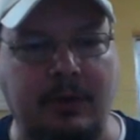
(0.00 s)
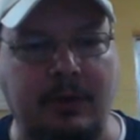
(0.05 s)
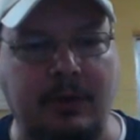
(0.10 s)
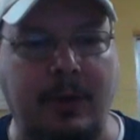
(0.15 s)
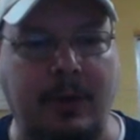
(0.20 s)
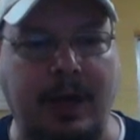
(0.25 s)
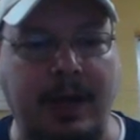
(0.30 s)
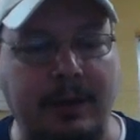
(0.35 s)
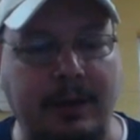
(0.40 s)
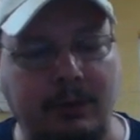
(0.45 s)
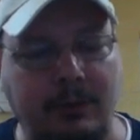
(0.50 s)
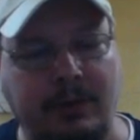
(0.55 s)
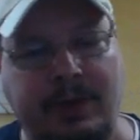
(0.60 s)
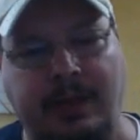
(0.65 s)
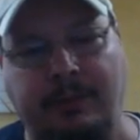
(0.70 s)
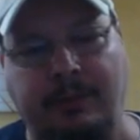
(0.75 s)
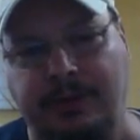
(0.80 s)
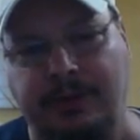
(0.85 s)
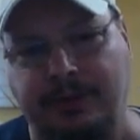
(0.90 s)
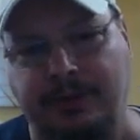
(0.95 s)
quite what
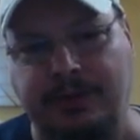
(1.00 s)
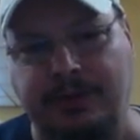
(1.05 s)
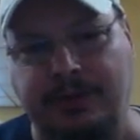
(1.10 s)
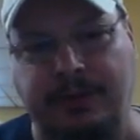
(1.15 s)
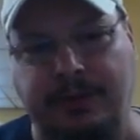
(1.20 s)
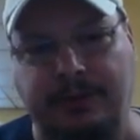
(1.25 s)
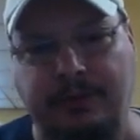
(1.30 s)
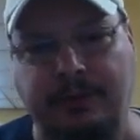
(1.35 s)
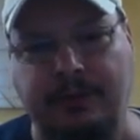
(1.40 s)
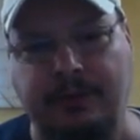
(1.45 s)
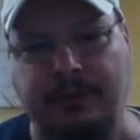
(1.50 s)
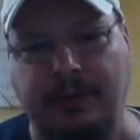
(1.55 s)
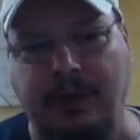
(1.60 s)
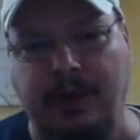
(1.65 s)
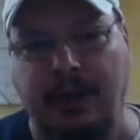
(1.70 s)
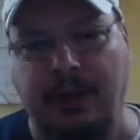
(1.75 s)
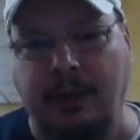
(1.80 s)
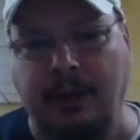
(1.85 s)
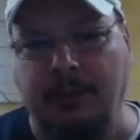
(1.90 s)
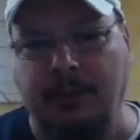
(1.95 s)
I'm used to,
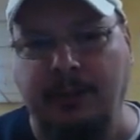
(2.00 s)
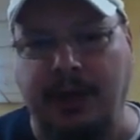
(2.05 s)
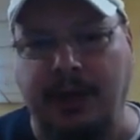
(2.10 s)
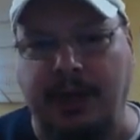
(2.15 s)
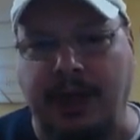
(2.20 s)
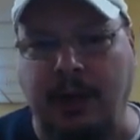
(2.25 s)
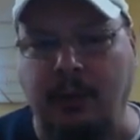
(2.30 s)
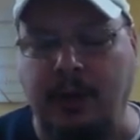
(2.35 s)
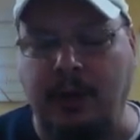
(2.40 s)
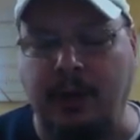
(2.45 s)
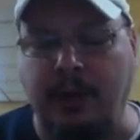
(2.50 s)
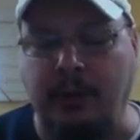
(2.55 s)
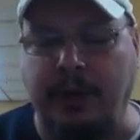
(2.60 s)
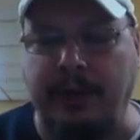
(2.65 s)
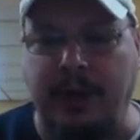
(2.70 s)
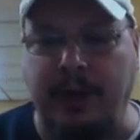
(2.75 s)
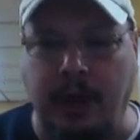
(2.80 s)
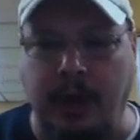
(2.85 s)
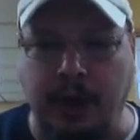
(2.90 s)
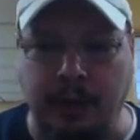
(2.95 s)
but I went
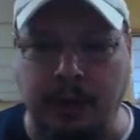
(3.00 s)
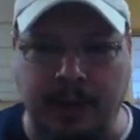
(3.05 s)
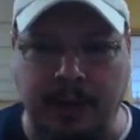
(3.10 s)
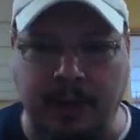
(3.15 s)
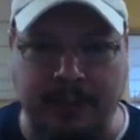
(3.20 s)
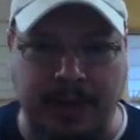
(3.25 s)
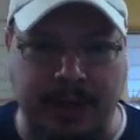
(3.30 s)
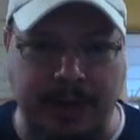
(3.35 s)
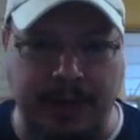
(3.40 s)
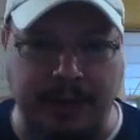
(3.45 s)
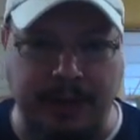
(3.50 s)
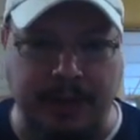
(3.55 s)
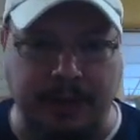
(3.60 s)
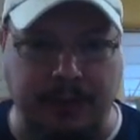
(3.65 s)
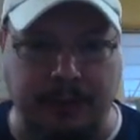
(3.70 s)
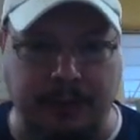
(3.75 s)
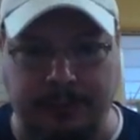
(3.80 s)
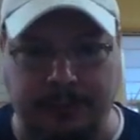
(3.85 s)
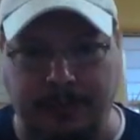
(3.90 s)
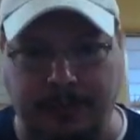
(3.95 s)
with Obamenu.
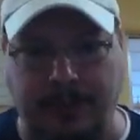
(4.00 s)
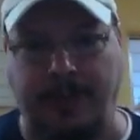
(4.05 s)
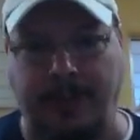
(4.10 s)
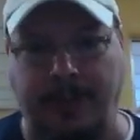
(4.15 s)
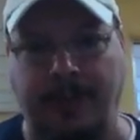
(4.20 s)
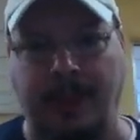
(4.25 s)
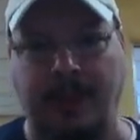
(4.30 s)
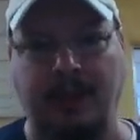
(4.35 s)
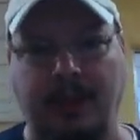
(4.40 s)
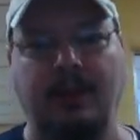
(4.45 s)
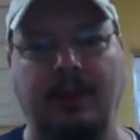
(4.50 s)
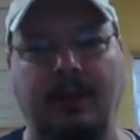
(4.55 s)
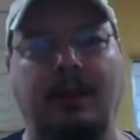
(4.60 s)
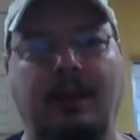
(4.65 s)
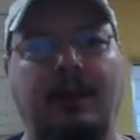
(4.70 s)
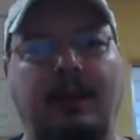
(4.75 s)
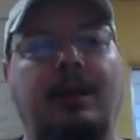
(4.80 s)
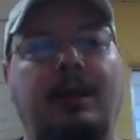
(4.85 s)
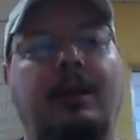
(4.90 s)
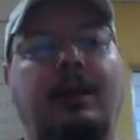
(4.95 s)

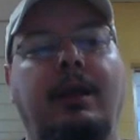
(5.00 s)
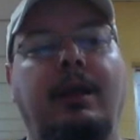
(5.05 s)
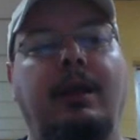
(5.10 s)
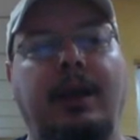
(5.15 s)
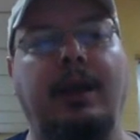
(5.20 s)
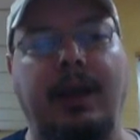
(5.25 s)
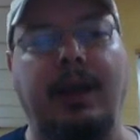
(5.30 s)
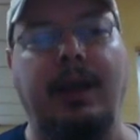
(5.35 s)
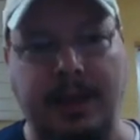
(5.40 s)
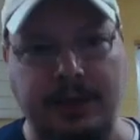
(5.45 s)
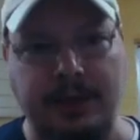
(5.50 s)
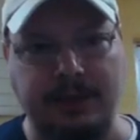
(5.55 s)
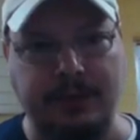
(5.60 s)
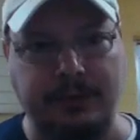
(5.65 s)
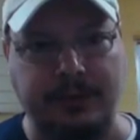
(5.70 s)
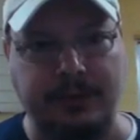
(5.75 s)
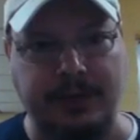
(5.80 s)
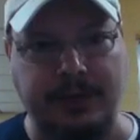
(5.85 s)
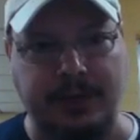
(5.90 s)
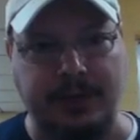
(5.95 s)
And as you'll
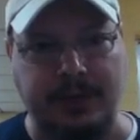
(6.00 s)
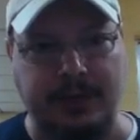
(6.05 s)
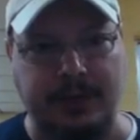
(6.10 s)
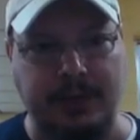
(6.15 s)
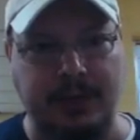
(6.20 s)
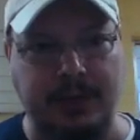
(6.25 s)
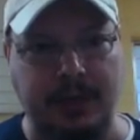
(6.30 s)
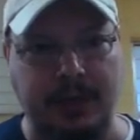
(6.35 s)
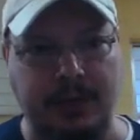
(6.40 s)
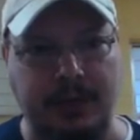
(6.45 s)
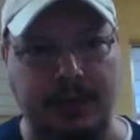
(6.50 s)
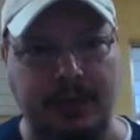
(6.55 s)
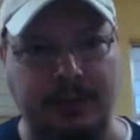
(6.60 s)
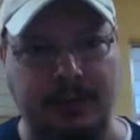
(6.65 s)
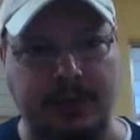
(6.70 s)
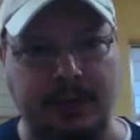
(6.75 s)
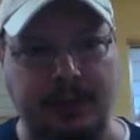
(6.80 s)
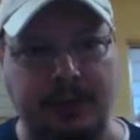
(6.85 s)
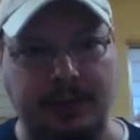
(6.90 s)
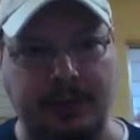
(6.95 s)
see, let
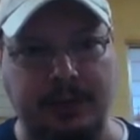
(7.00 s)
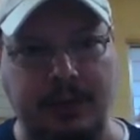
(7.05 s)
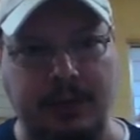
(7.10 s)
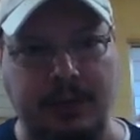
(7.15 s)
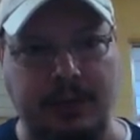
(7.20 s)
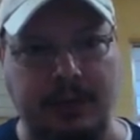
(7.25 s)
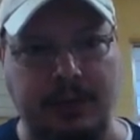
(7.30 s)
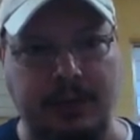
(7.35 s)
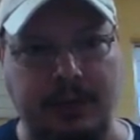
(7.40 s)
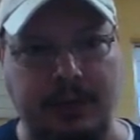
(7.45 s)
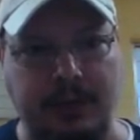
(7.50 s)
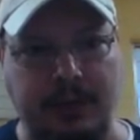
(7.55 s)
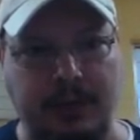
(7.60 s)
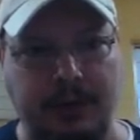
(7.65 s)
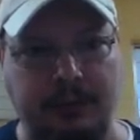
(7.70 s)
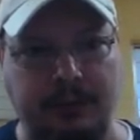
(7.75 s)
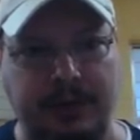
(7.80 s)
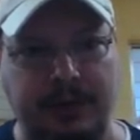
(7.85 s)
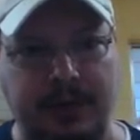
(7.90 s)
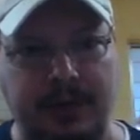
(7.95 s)
me
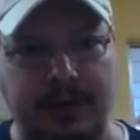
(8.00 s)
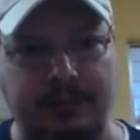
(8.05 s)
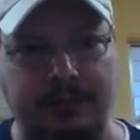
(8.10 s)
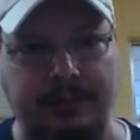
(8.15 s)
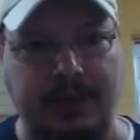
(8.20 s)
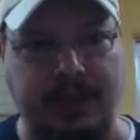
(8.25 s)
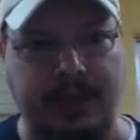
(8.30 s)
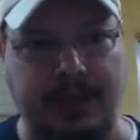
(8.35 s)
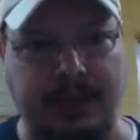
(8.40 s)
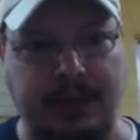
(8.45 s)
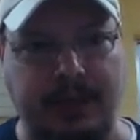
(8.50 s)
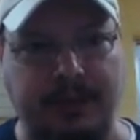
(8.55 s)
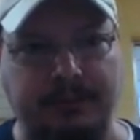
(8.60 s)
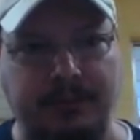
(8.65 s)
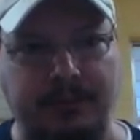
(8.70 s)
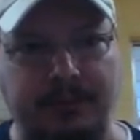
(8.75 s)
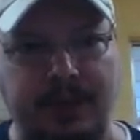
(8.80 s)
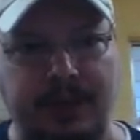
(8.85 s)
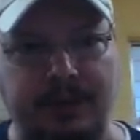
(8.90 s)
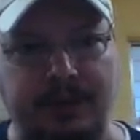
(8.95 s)
open up my
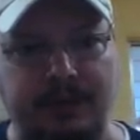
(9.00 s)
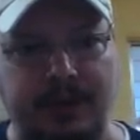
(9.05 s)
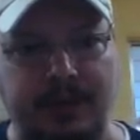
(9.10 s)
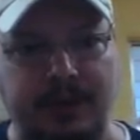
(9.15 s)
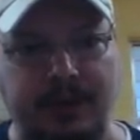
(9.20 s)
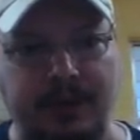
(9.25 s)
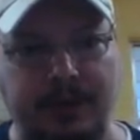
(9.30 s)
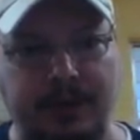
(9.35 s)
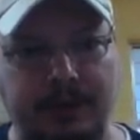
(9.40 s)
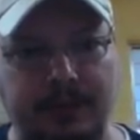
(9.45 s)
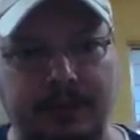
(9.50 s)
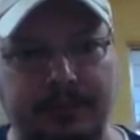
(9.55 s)
menu here.